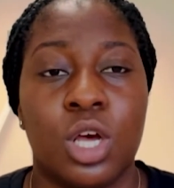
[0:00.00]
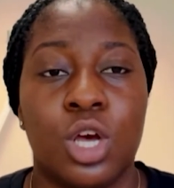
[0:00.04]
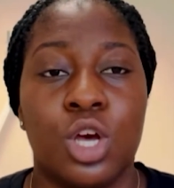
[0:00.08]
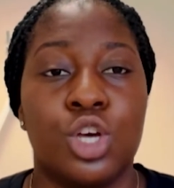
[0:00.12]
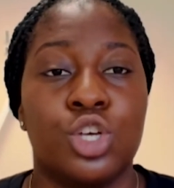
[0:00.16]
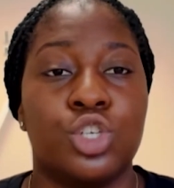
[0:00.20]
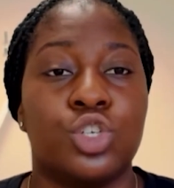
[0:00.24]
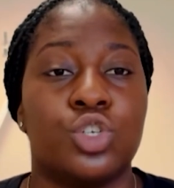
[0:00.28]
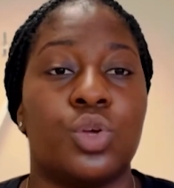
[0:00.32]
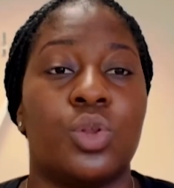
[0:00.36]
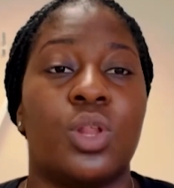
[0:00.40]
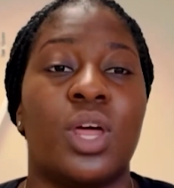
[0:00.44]

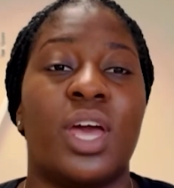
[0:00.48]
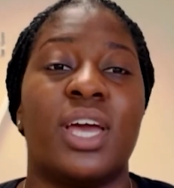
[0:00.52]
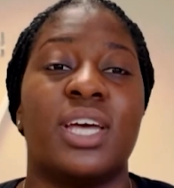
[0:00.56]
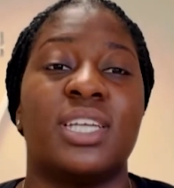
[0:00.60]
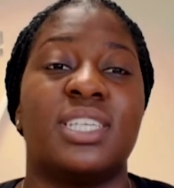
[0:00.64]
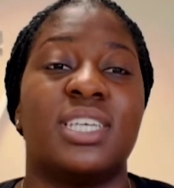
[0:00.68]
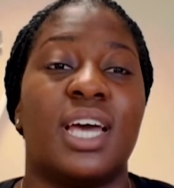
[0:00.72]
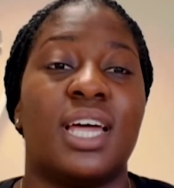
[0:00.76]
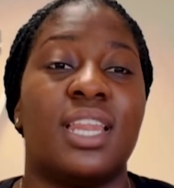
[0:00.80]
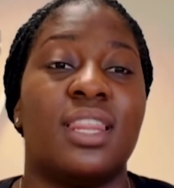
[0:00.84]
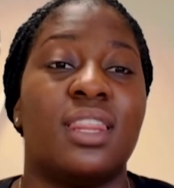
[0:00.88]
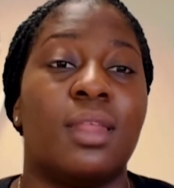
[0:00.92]
so they
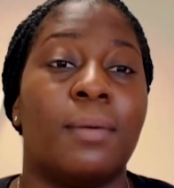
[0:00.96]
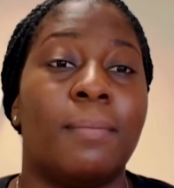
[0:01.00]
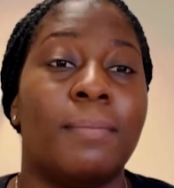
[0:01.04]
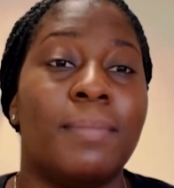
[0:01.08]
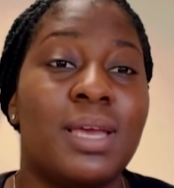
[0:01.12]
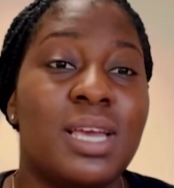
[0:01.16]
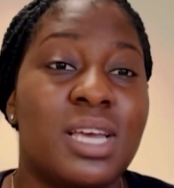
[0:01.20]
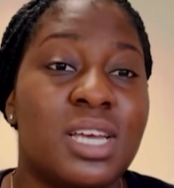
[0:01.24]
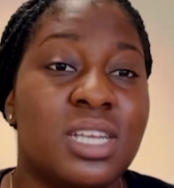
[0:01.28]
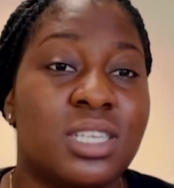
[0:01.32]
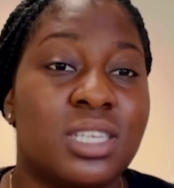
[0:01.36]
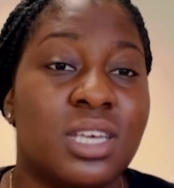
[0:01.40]
attend the
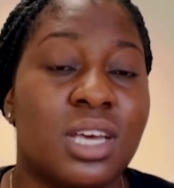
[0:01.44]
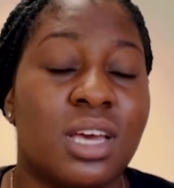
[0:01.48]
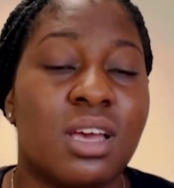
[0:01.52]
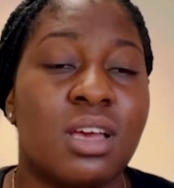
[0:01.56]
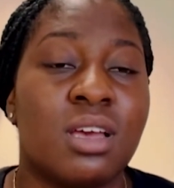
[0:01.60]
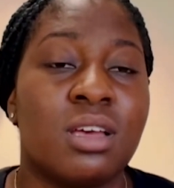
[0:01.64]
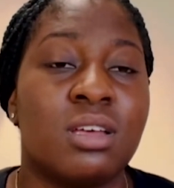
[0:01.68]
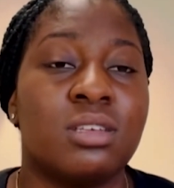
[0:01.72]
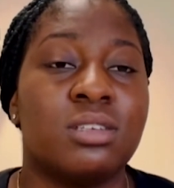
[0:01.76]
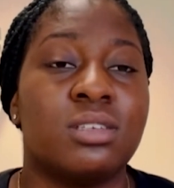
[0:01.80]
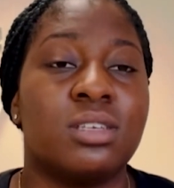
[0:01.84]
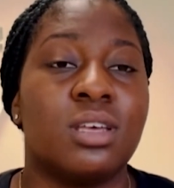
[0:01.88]

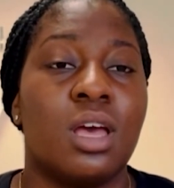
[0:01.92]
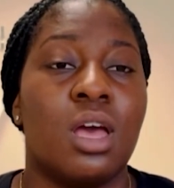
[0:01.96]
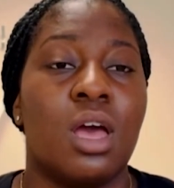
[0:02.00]
meetings.